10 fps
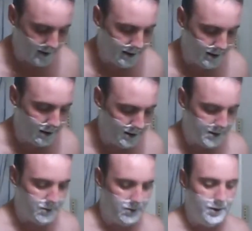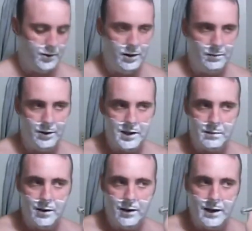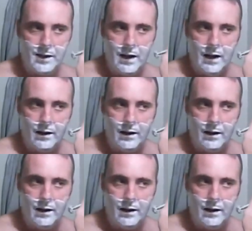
You know, it's a more enjoyable experience.